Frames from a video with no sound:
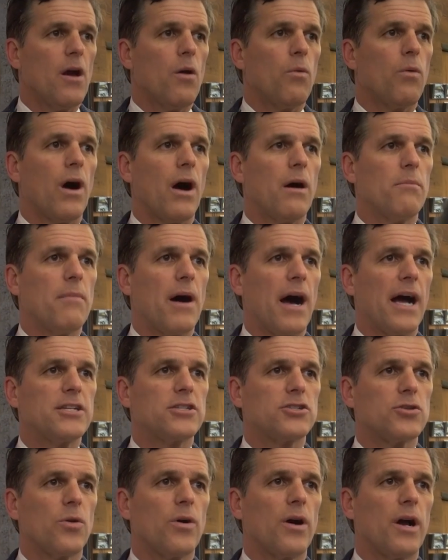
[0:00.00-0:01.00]
Well, my
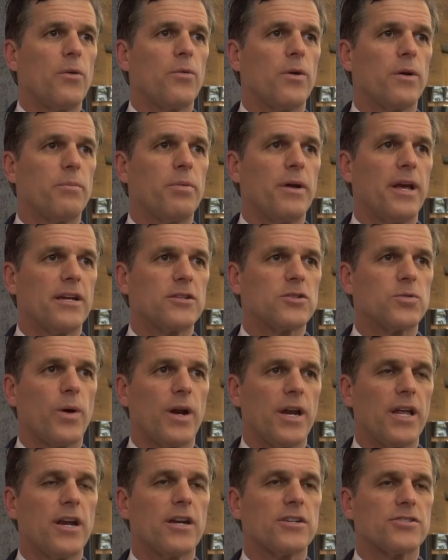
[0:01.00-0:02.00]
joy would be in
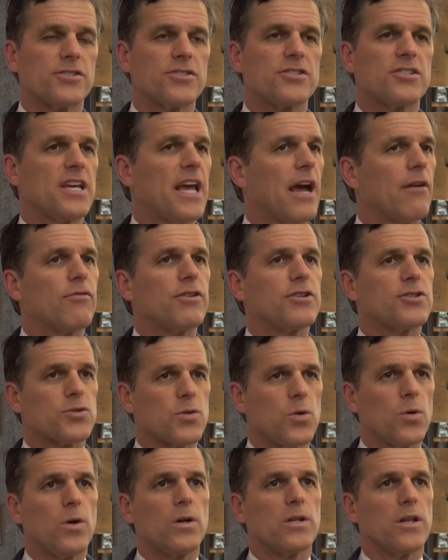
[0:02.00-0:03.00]
20 years to see every
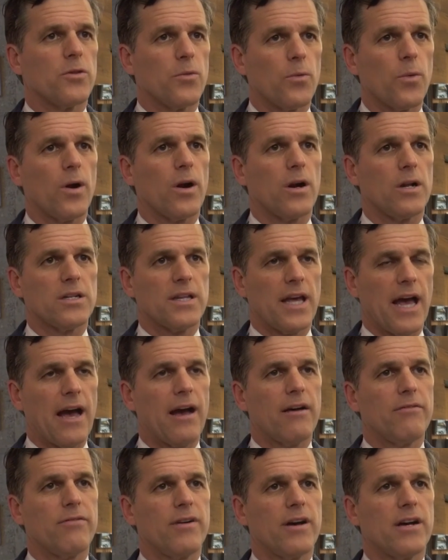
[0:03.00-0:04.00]
school in the world
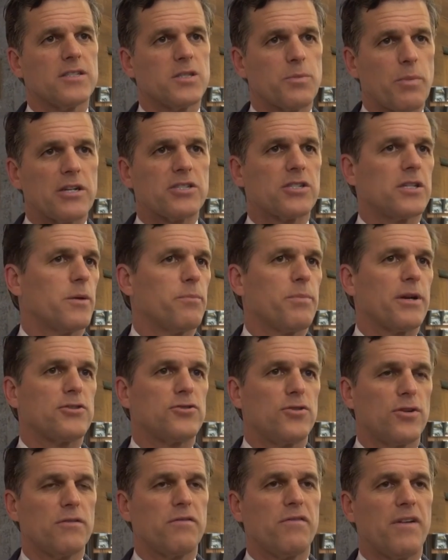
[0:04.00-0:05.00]
have a Special
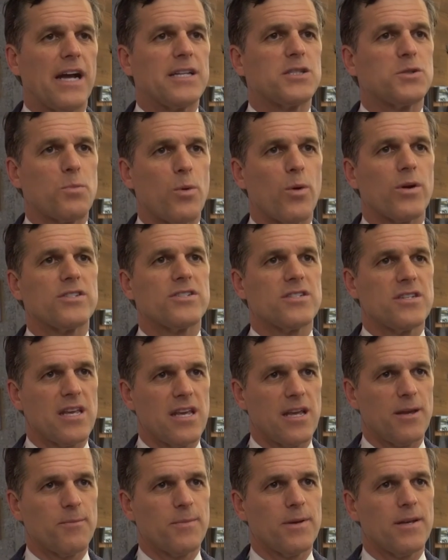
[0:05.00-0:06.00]
Olympics unified sports
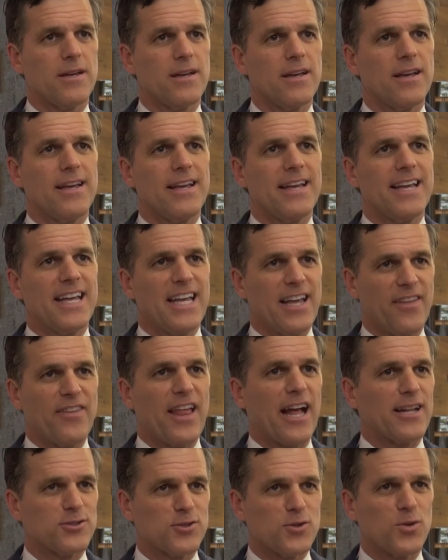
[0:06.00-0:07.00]
team in
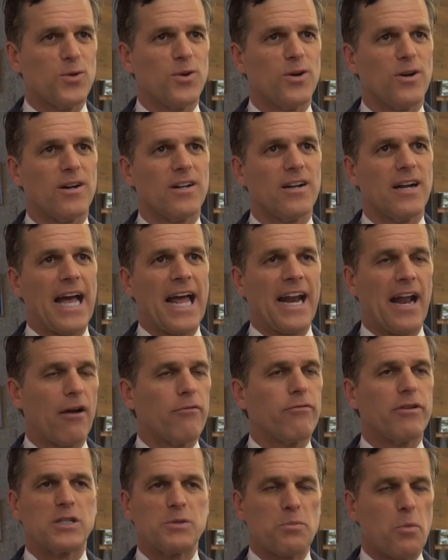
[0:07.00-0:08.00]
that school, and
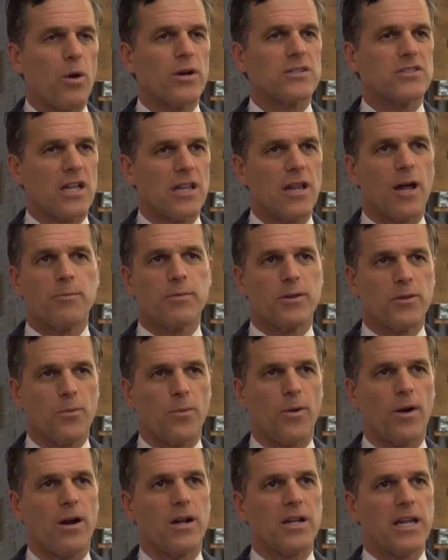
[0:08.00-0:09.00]
every sports club in the
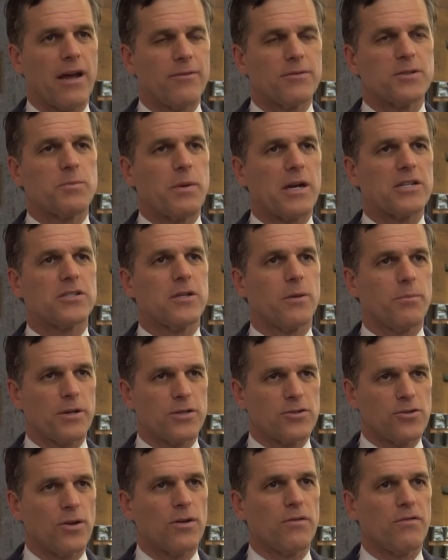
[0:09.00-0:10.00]
world have a Special
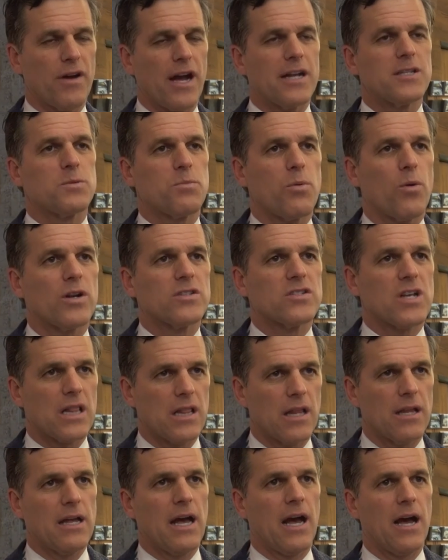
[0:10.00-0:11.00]
Olympics unified sports
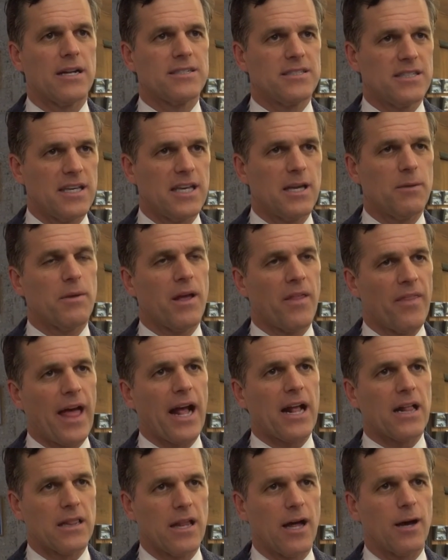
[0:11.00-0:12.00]
team in
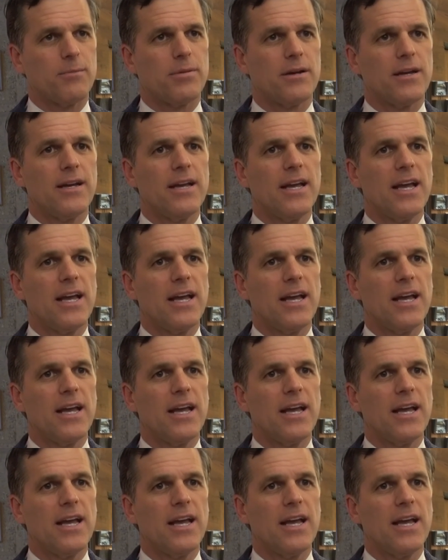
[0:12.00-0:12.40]
that club.